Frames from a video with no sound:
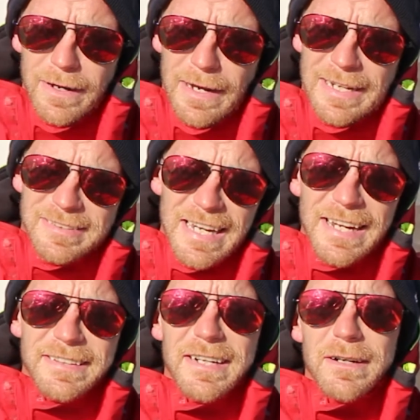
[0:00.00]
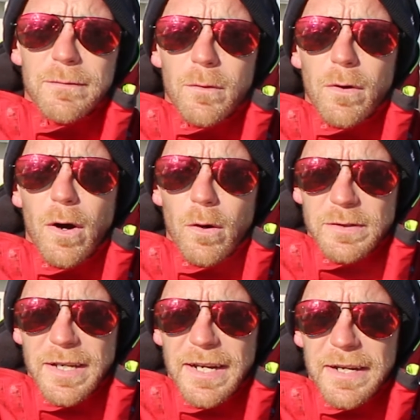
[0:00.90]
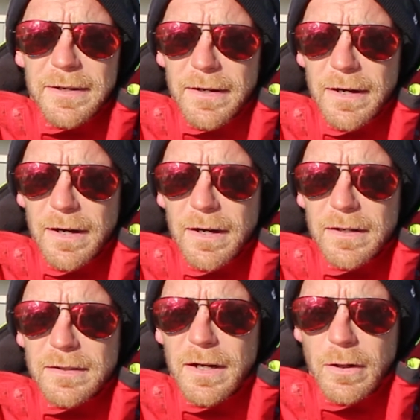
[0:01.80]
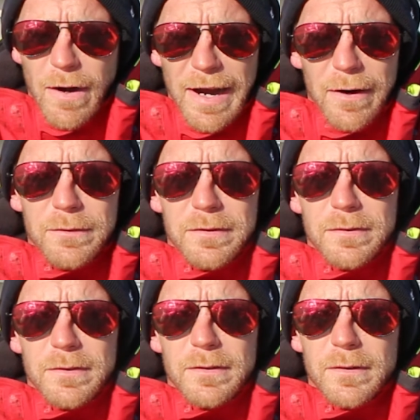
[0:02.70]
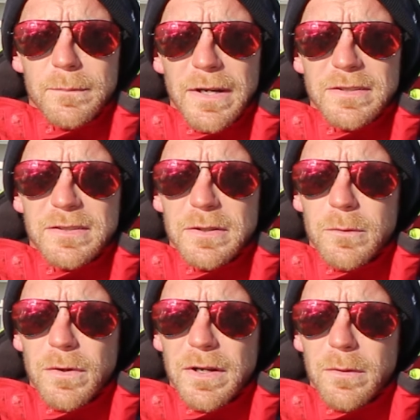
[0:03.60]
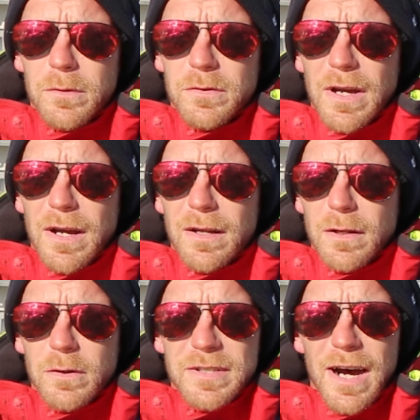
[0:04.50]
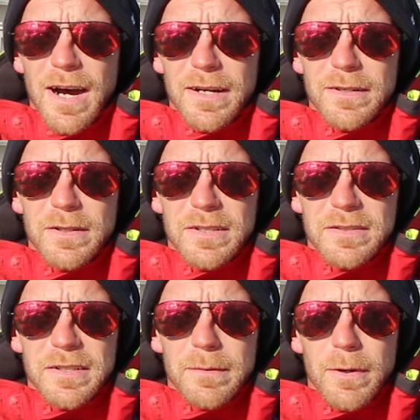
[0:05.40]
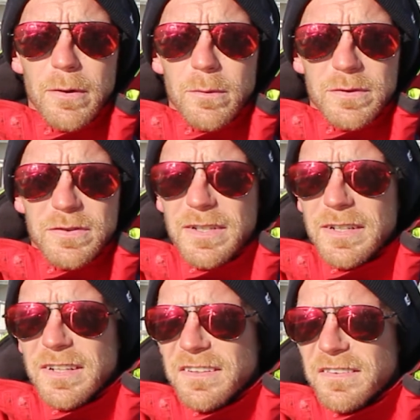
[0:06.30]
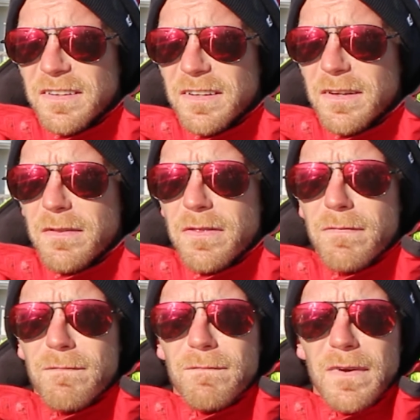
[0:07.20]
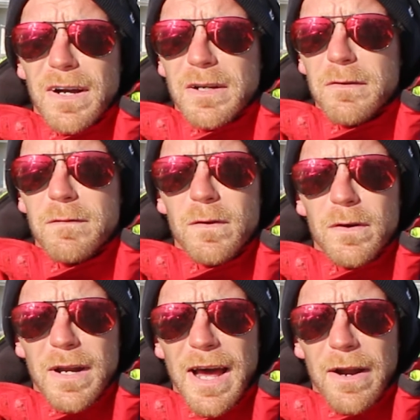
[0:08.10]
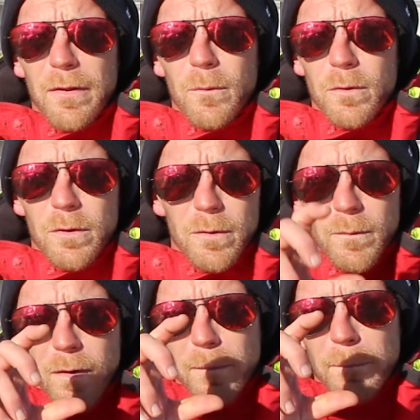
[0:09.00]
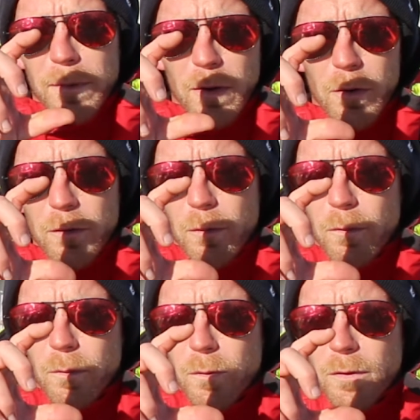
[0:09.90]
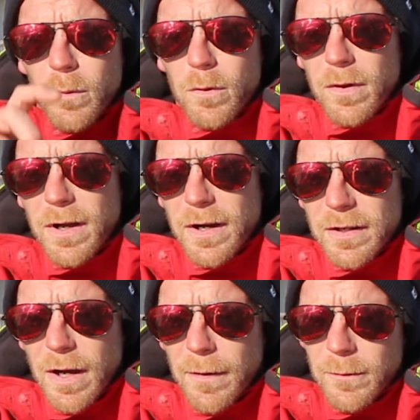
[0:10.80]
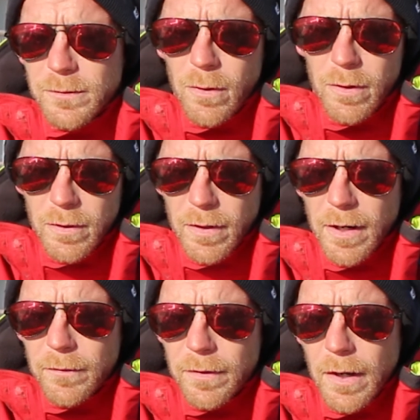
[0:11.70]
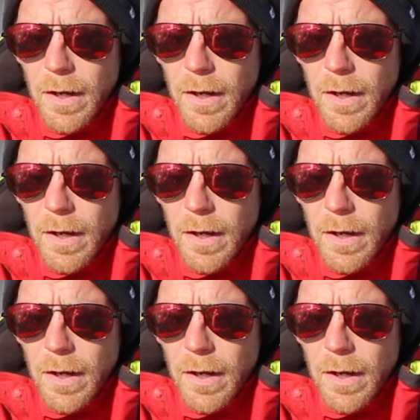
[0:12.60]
I sat there for a whole day aground. Basically, when it was low tide, you could see the boat was sitting a good foot out of the water, below the waterline. I was hard aground.